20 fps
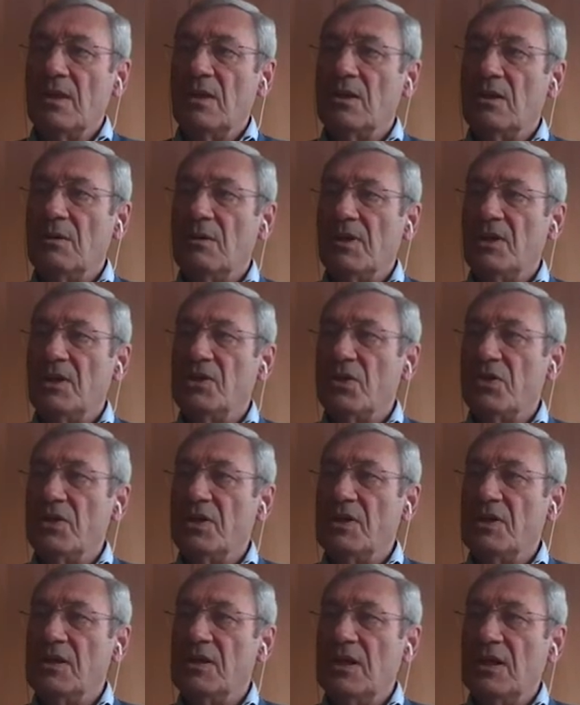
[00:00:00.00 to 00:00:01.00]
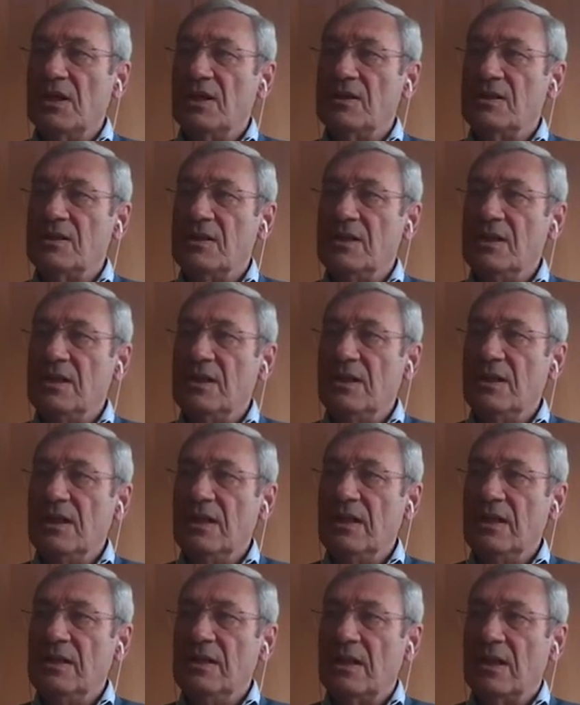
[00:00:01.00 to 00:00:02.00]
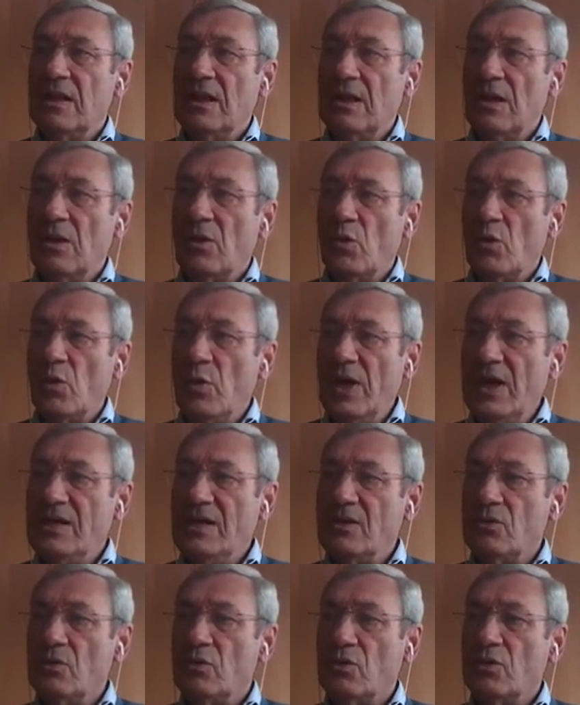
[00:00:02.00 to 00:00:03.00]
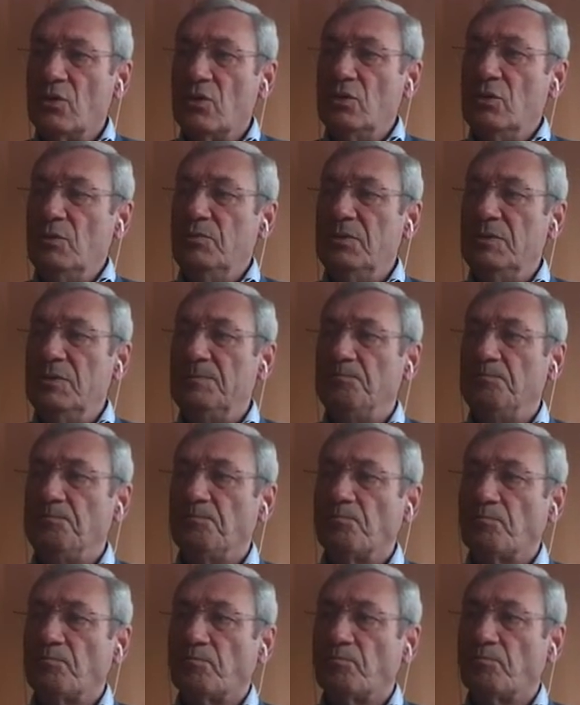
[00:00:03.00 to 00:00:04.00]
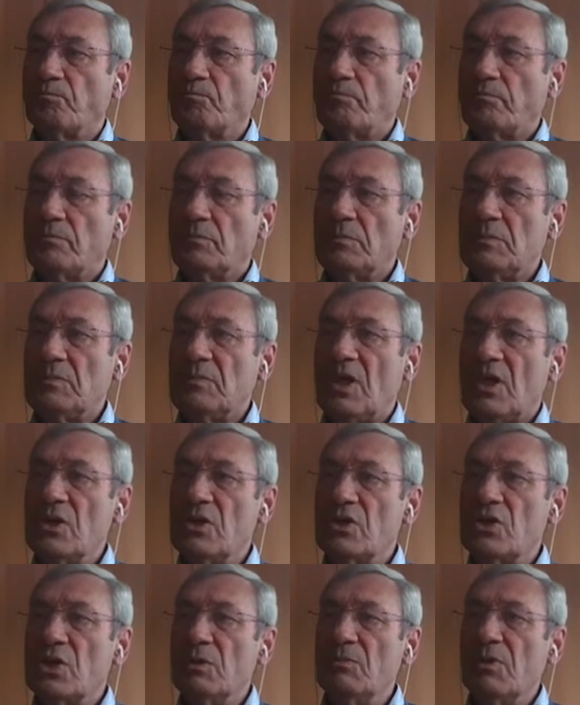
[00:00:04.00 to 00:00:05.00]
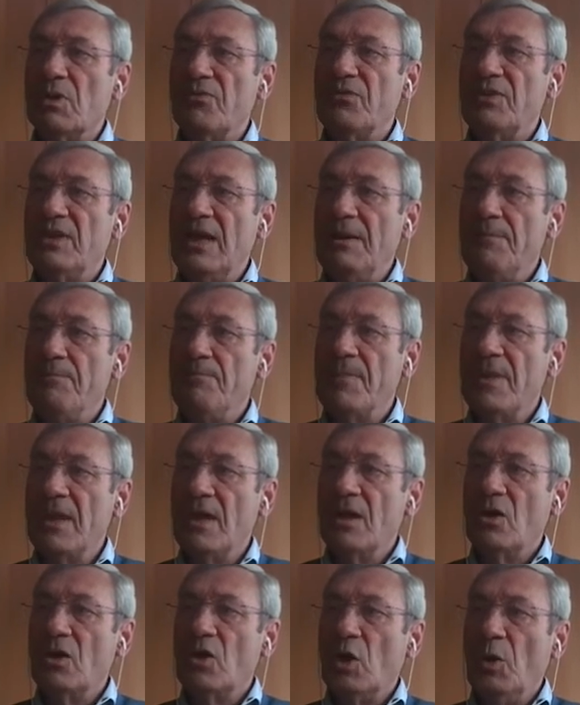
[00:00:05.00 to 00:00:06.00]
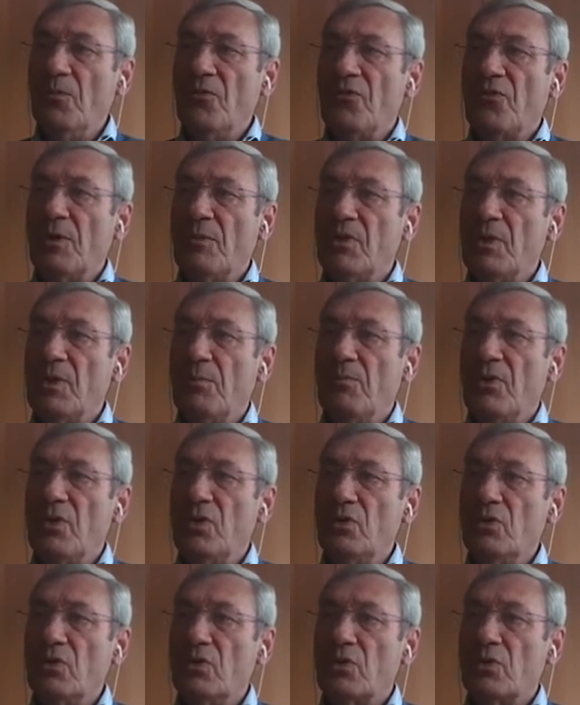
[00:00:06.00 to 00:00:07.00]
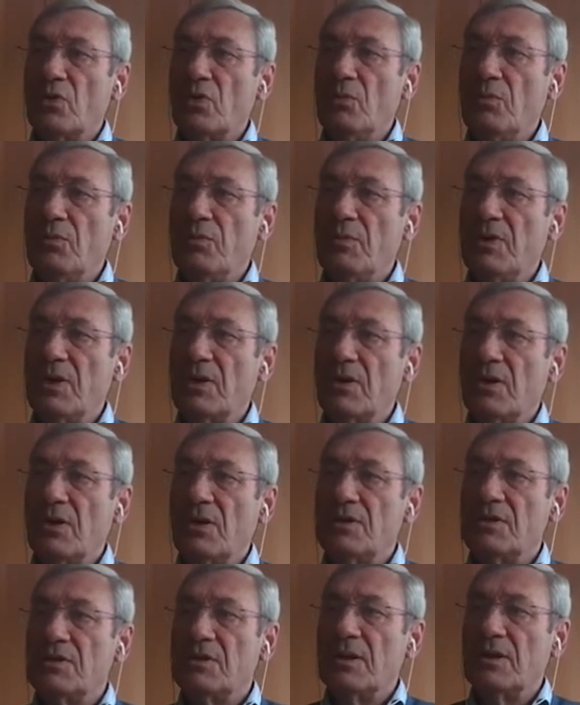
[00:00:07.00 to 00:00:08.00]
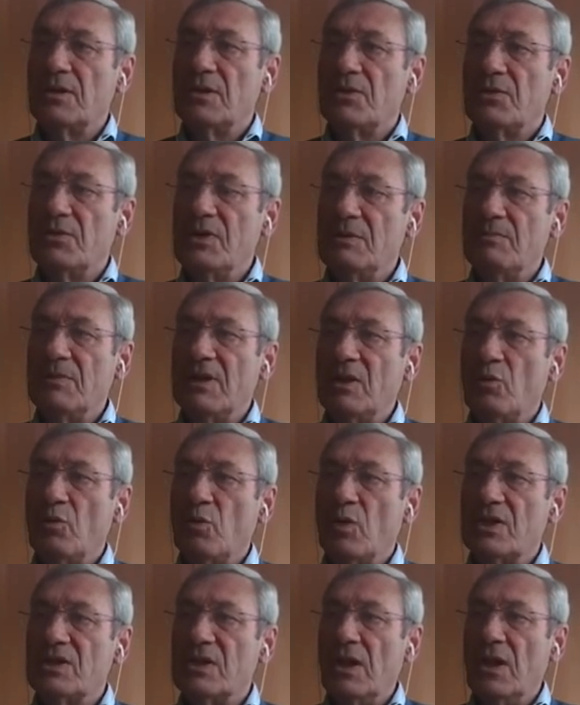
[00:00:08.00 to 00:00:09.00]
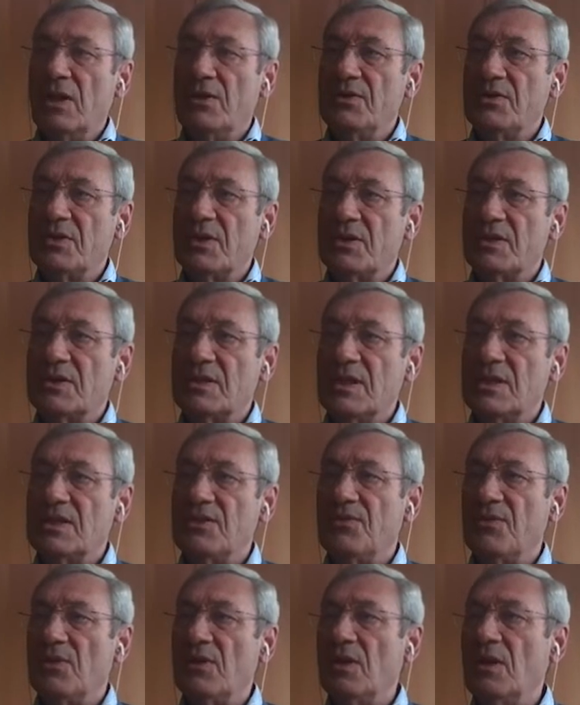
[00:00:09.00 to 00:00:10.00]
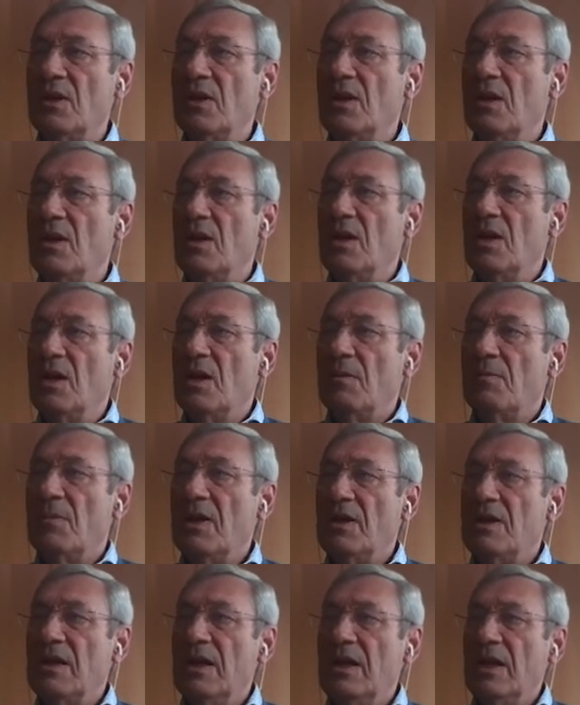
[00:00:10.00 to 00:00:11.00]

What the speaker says: The majority lays here in the red group. Some of them come from the blue group because treatment was unsuccessful. But